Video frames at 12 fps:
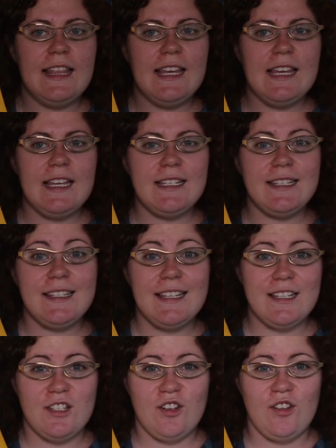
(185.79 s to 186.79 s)
the
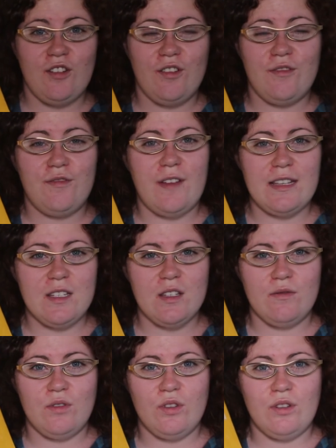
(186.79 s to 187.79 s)
seasonal
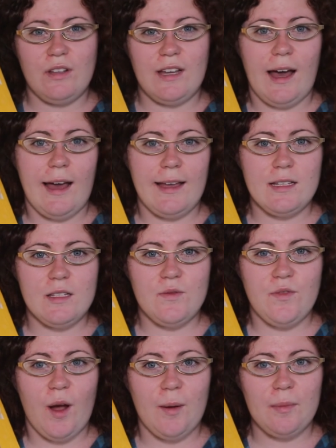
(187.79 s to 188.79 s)
festival guides
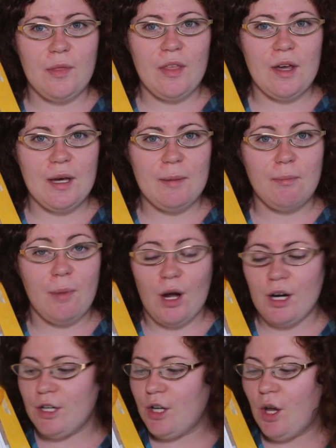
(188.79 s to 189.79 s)
from the
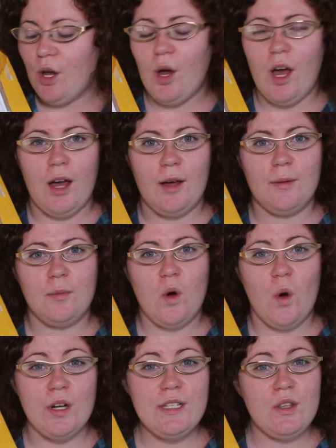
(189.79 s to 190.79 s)
Bard
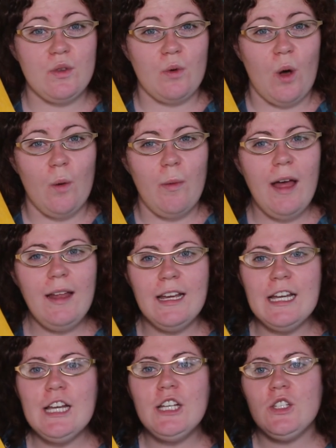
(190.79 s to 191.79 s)
course through OBOD.
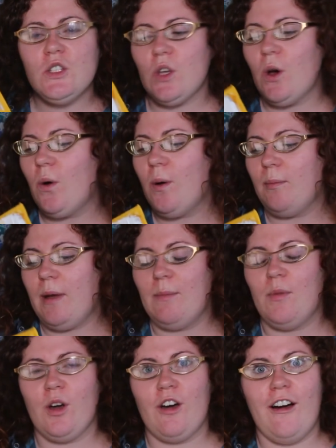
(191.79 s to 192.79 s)
So my
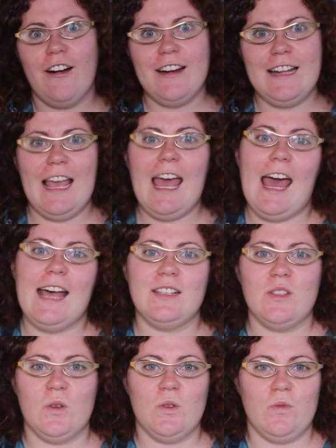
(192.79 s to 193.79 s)
book already
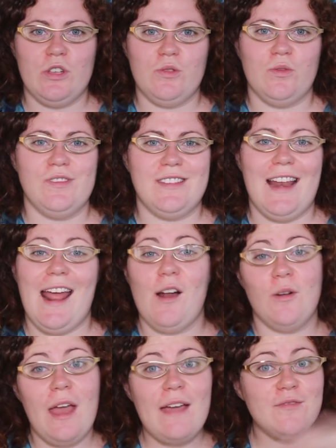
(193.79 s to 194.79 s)
has those rituals and I
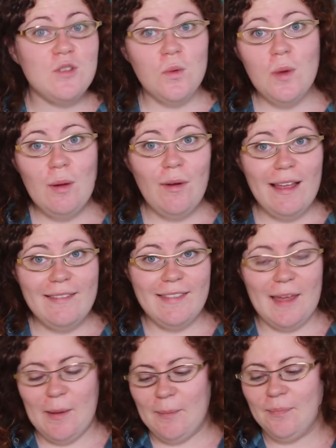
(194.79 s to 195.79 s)
don't have to rewrite
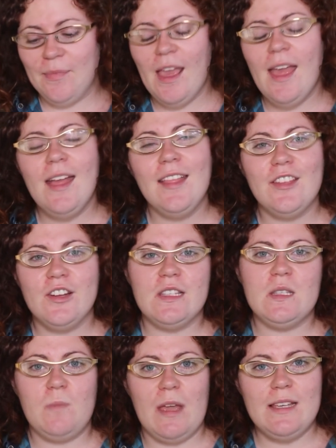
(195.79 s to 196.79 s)
them. There's
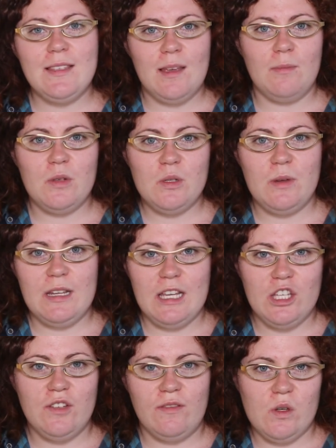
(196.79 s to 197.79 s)
space in between
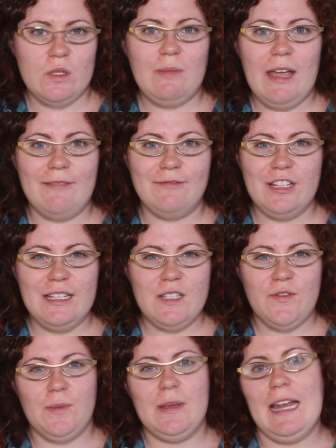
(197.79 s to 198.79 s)
each of those
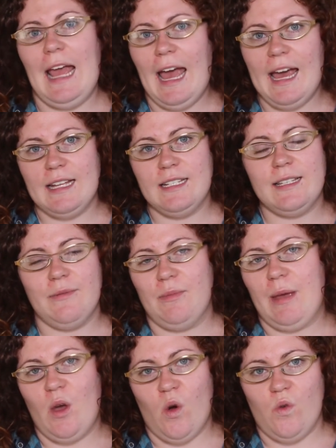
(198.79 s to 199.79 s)
pamphlets for me to add some of
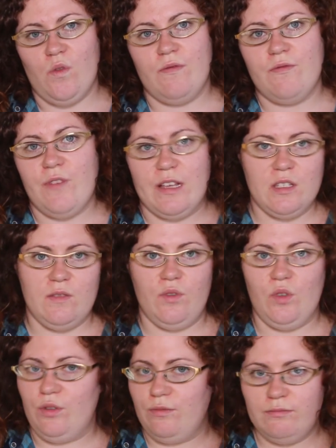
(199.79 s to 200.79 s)
my own
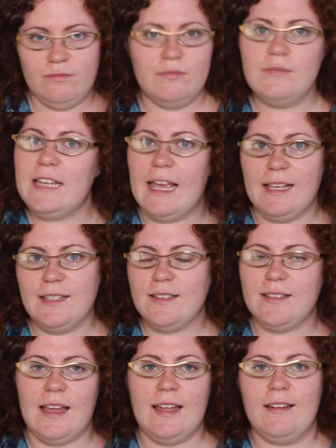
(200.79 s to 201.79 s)
festival
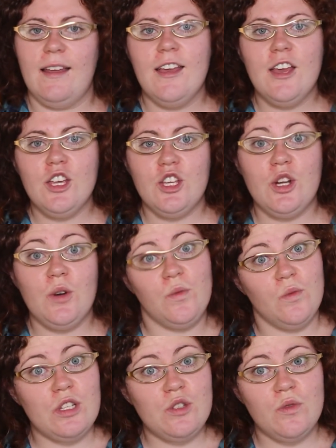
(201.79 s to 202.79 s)
takes and, you know,
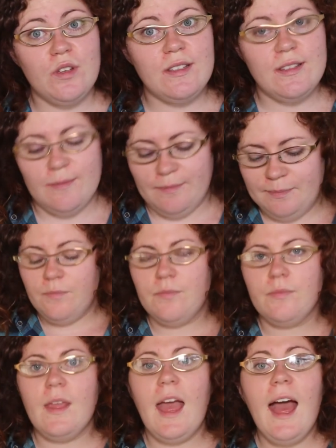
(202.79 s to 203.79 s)
rituals.
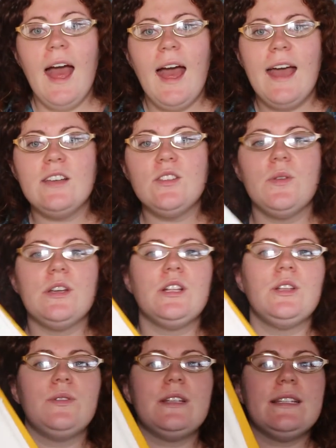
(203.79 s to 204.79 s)
I also
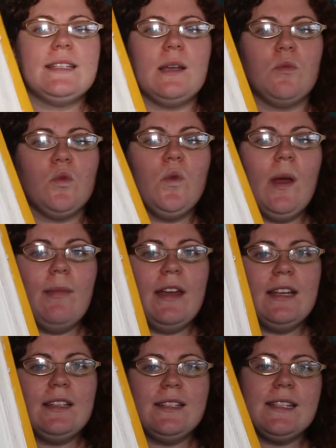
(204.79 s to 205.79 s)
included some
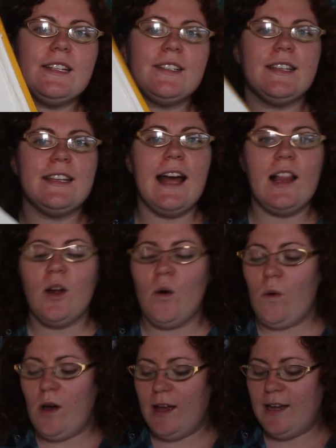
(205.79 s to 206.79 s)
ribbons. There's a
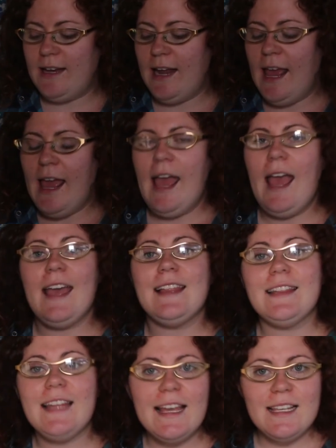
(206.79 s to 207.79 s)
yellow one, a
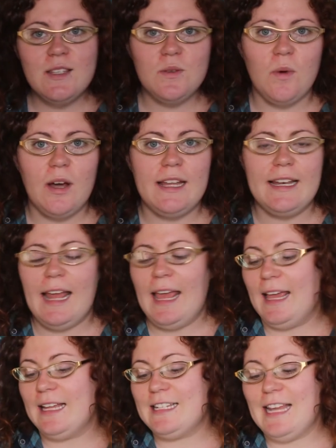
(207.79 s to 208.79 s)
lace one,
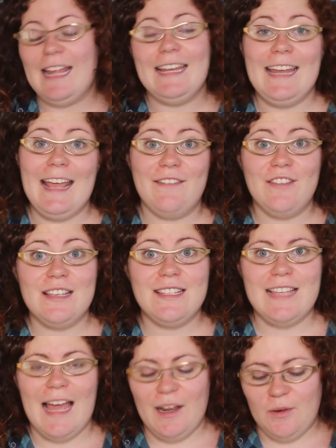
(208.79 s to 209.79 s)
and a navy
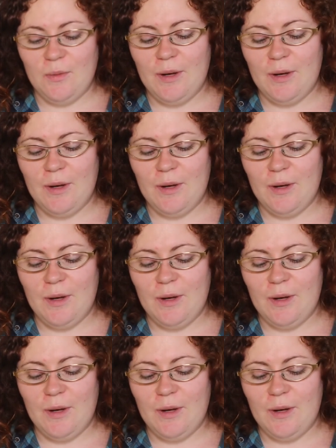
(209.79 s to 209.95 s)
satin